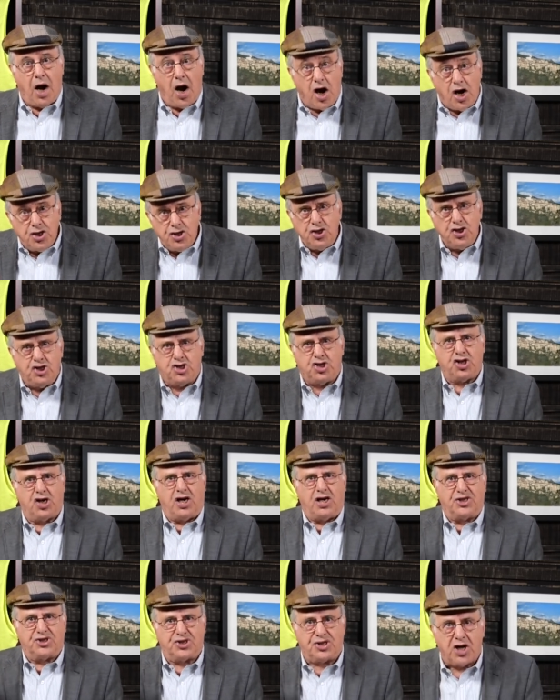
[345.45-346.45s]

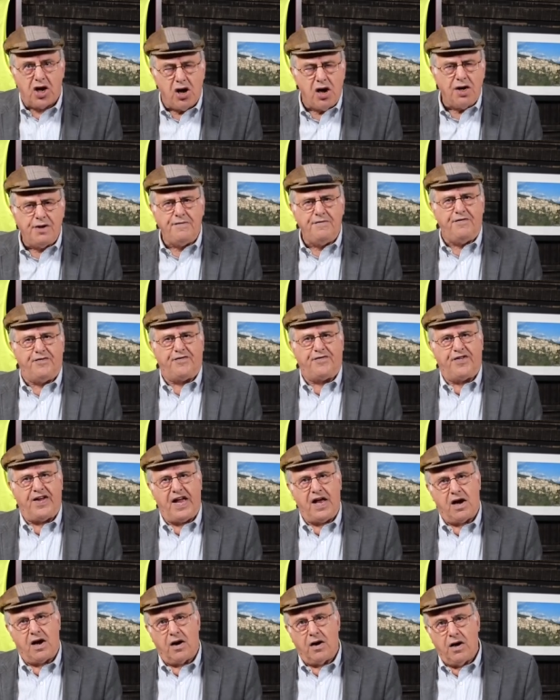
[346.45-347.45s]
unjust,
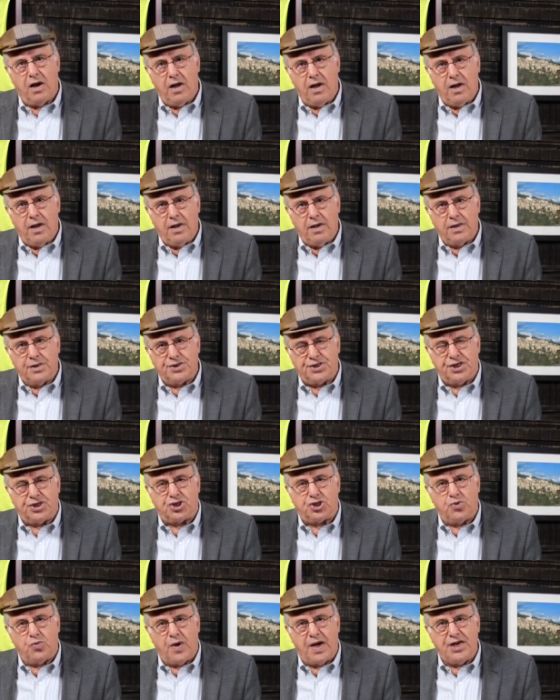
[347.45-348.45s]
unfair
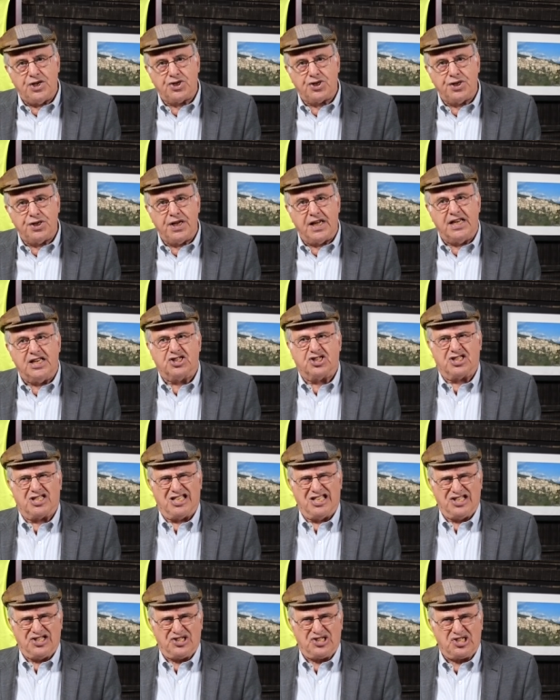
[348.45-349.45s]
situation is
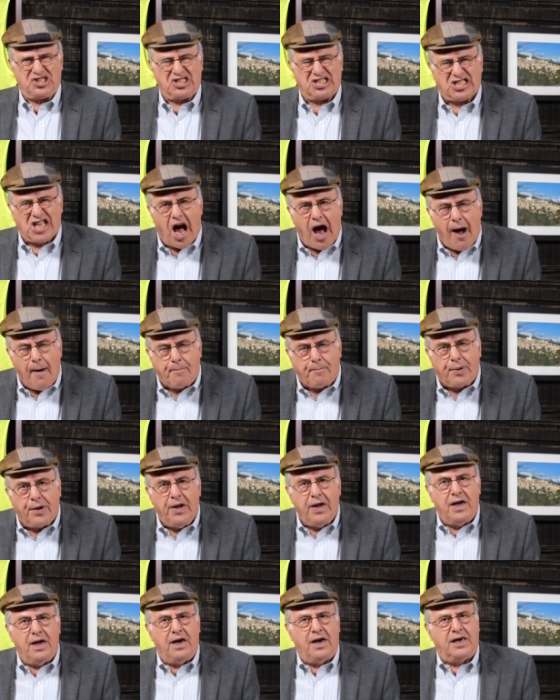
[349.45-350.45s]
to stop
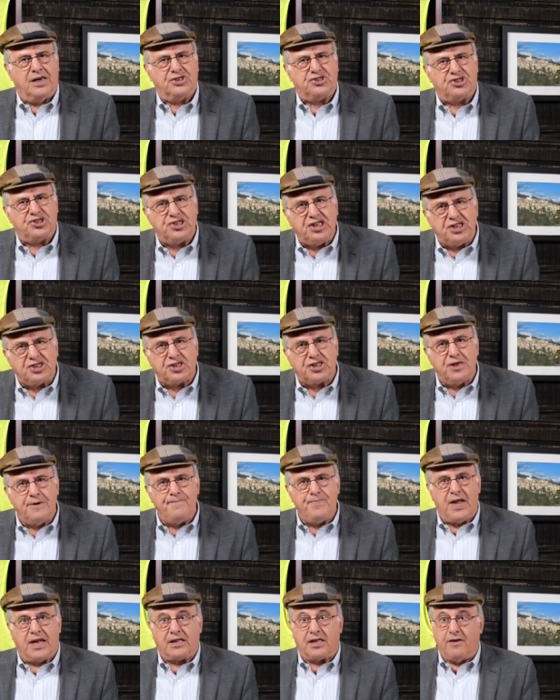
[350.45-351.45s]
a
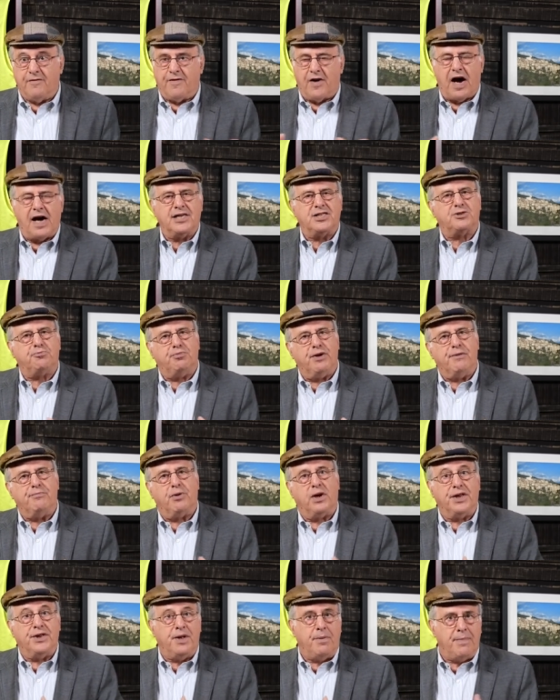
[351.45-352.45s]
system that divides
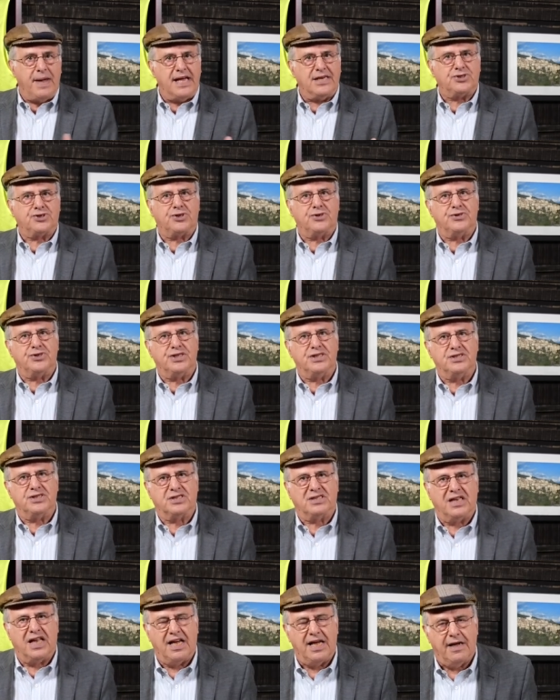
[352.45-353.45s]
people into masters and
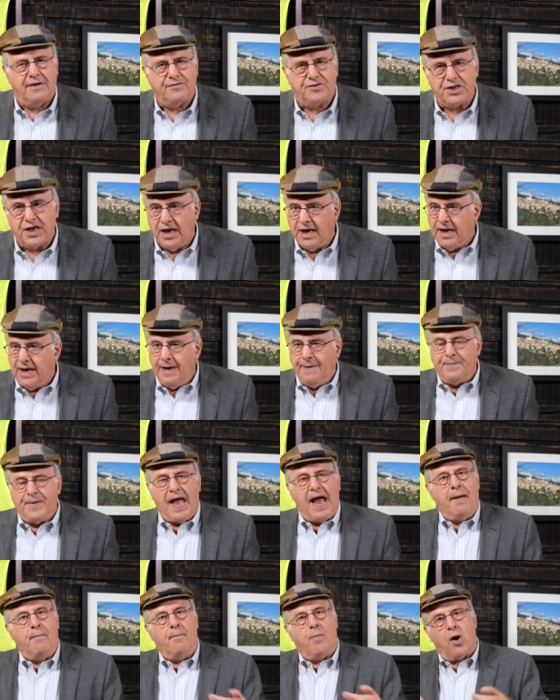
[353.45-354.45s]
slaves.
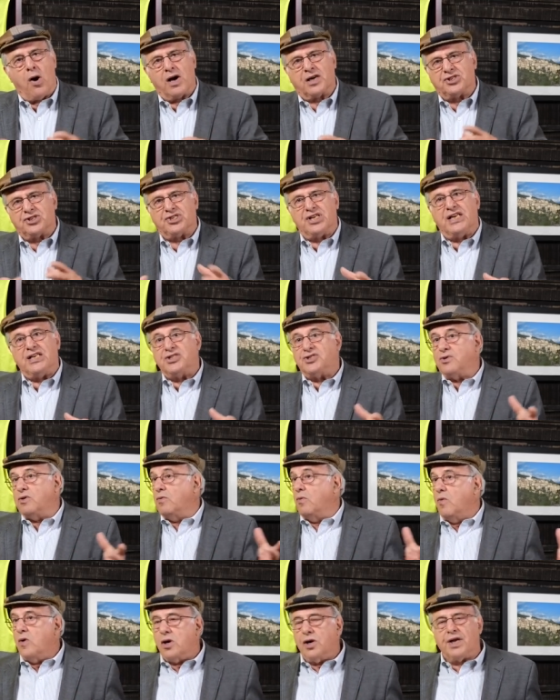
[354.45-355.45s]
And Marx says
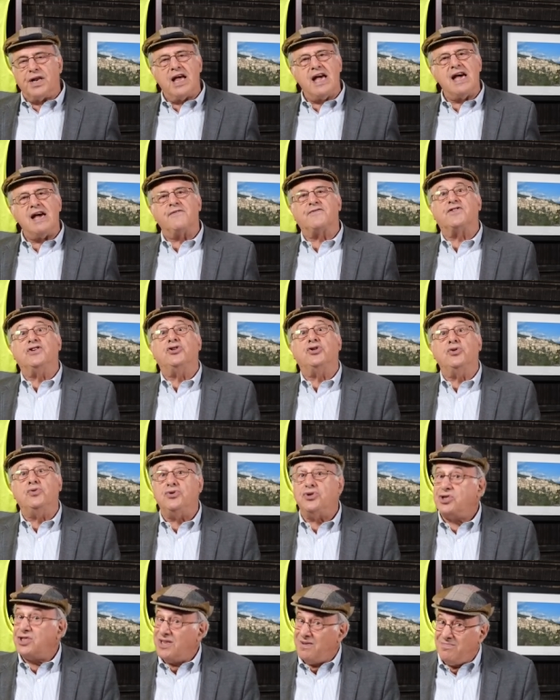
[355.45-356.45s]
we're going to have to
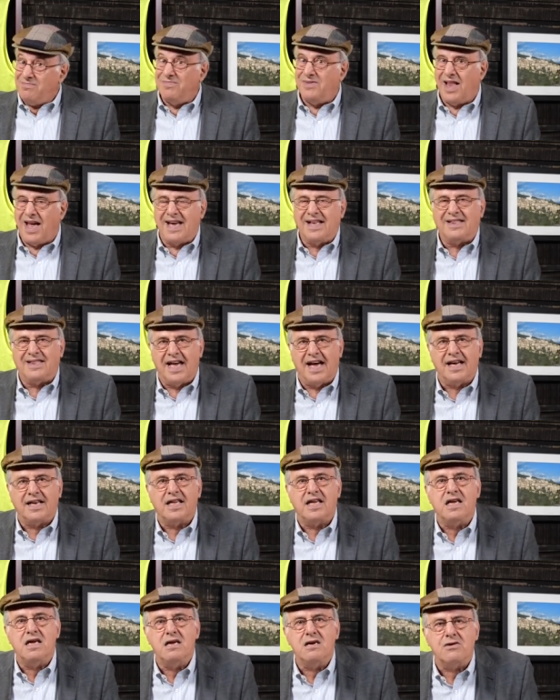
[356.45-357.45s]
do something like that
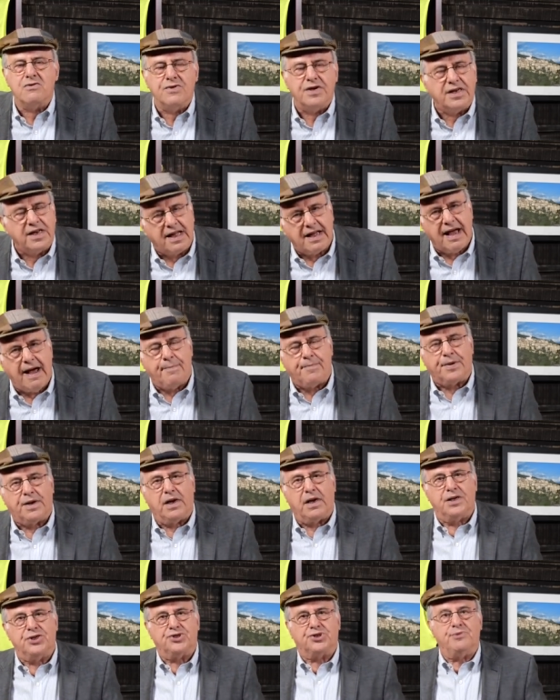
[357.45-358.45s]
here in
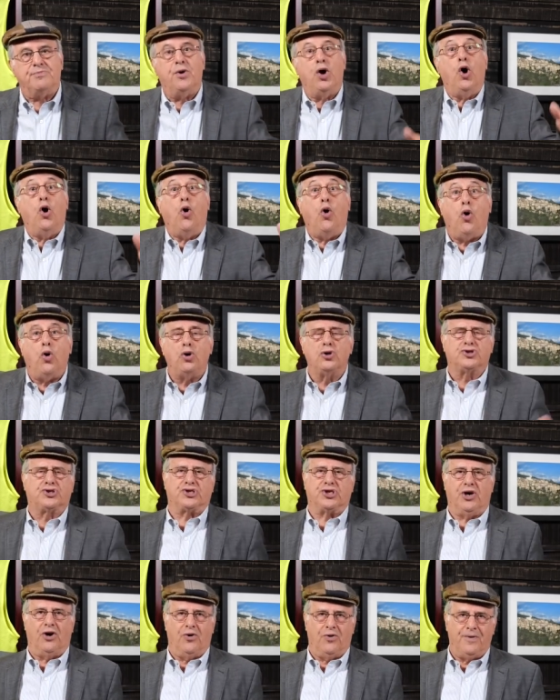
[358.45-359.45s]
capitalism
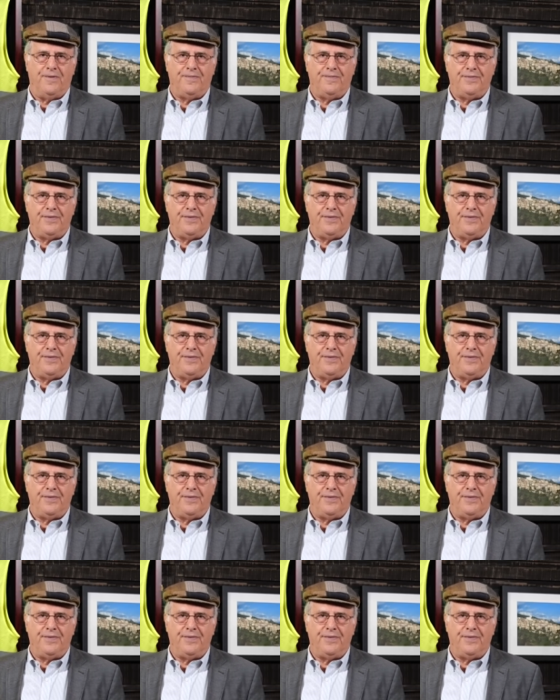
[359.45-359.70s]
also